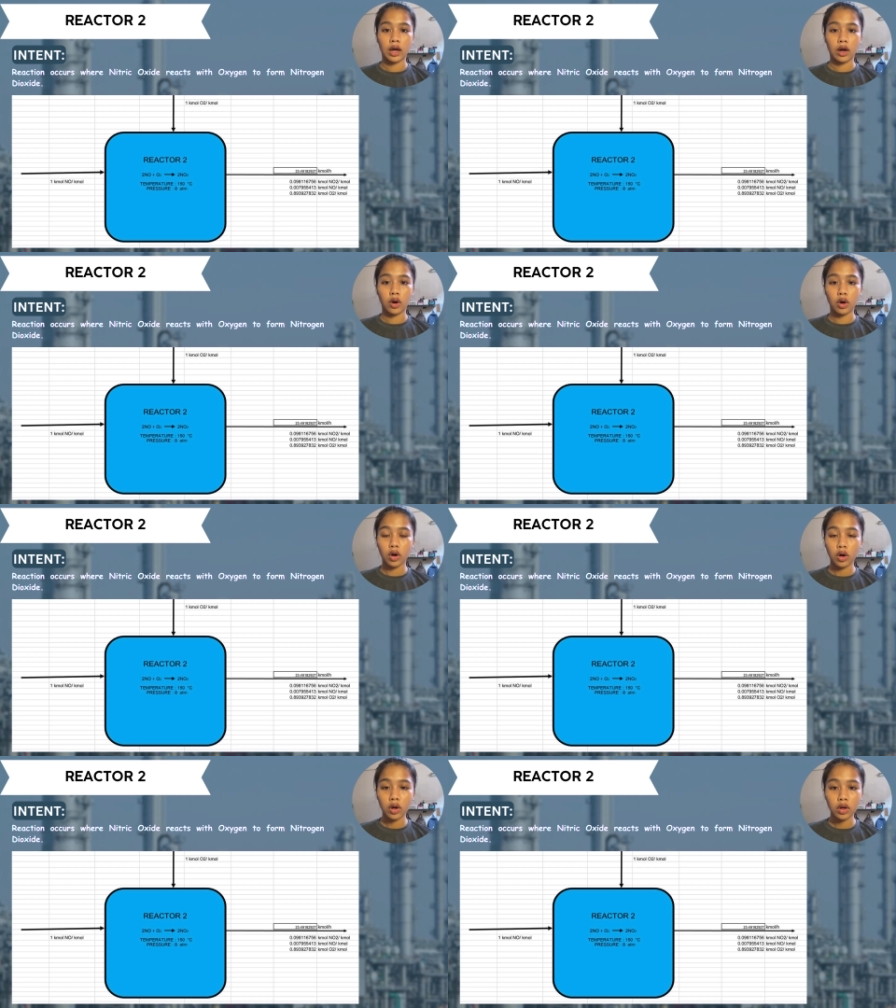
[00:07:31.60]

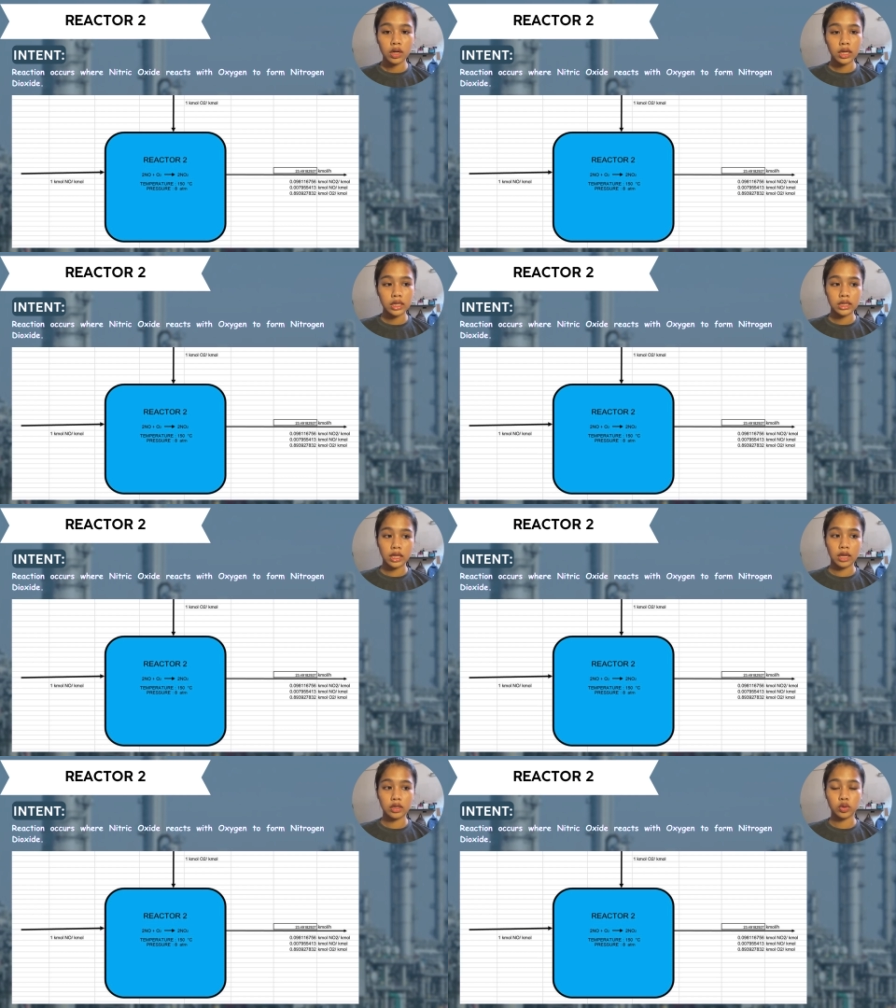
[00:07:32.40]
all
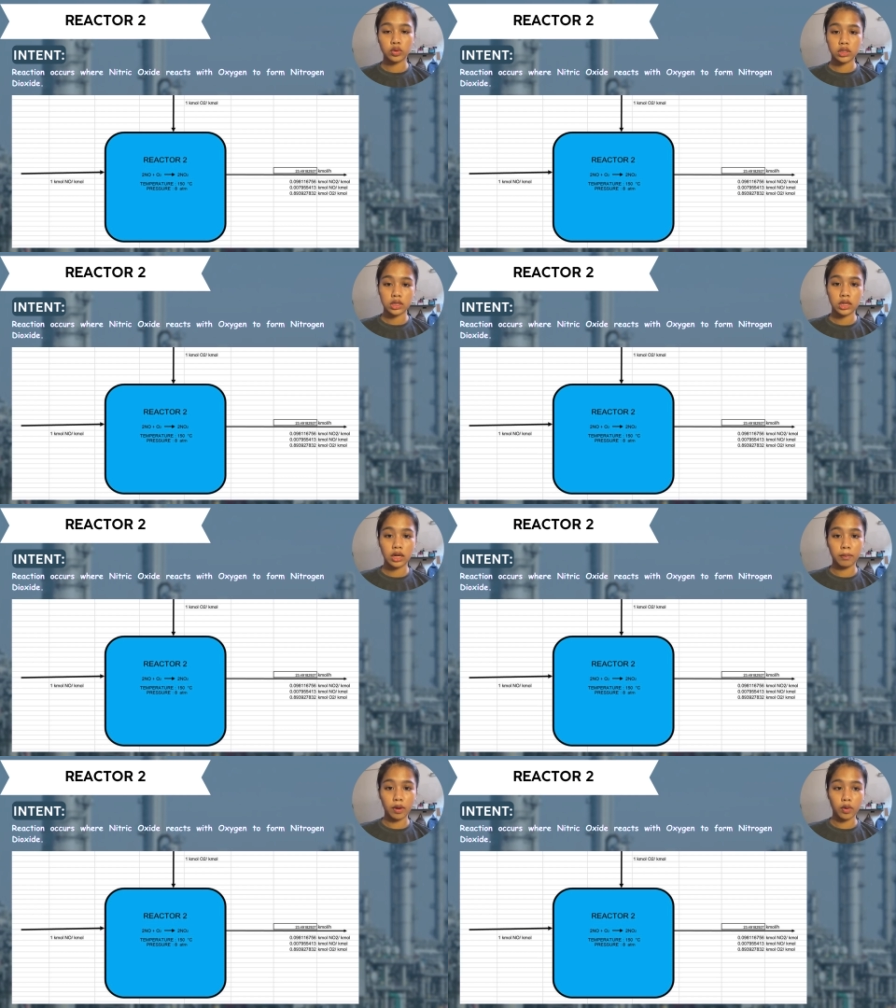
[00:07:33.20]
the total
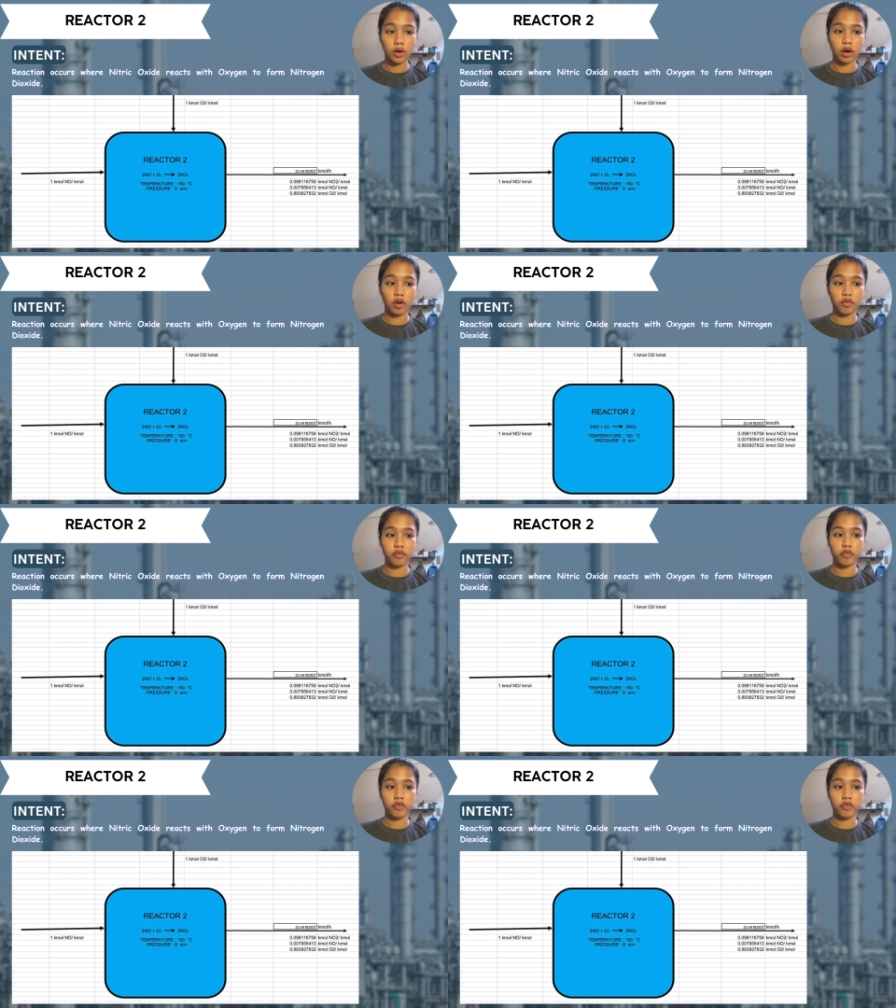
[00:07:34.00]
amount of